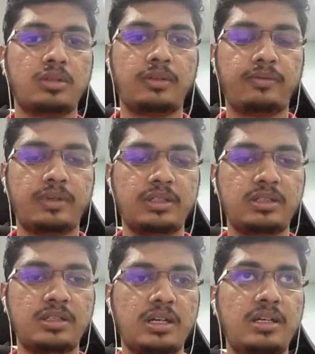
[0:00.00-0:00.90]
the
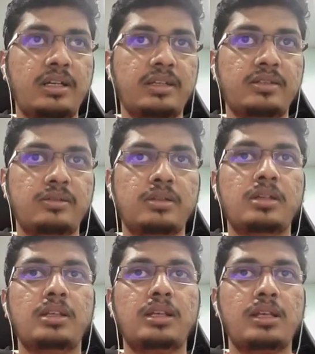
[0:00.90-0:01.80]
first chart is
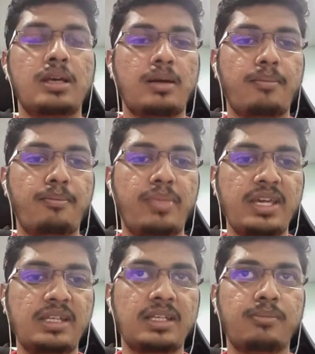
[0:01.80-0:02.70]

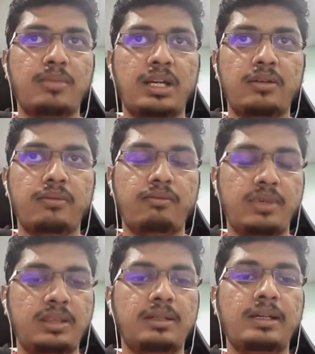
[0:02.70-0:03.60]
big number
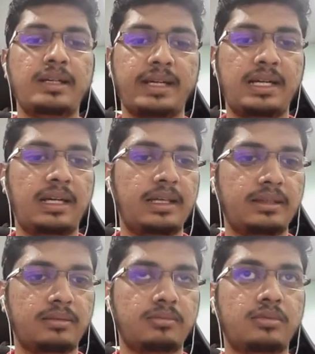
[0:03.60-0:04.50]
with trend line.
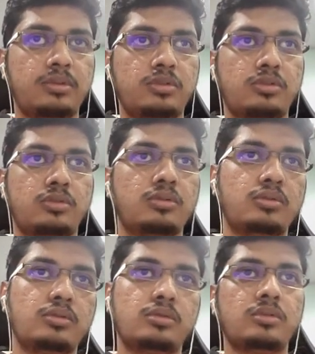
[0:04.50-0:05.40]

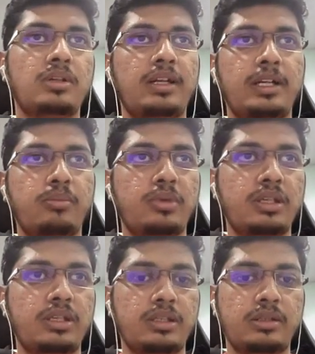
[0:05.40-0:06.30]
So let
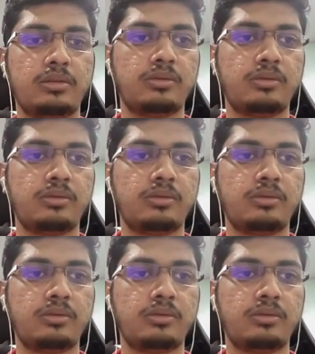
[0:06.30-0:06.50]
me